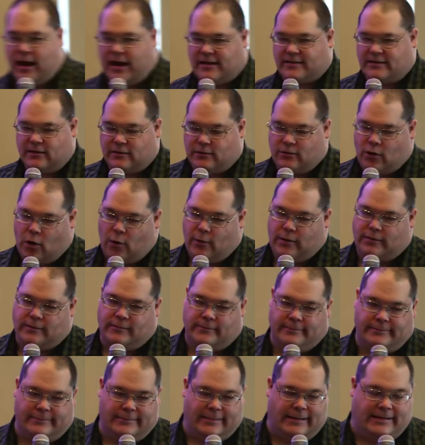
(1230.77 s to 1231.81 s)
guess you'd call it,
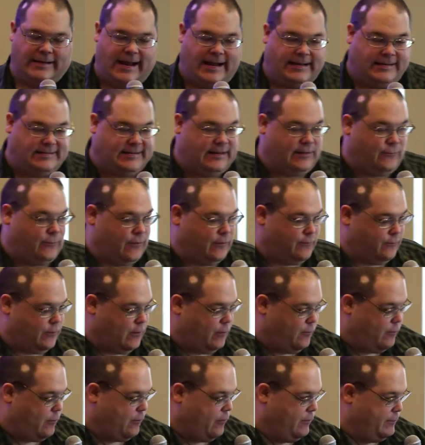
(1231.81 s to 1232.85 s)
I hate to say the word real
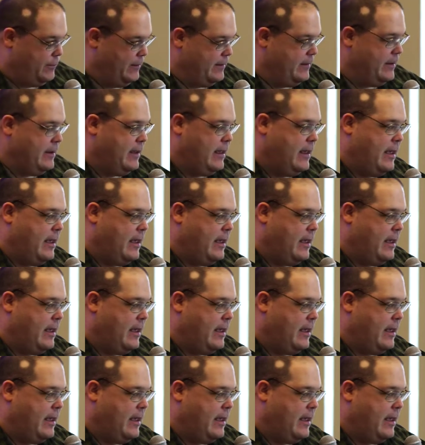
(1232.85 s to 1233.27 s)
world, but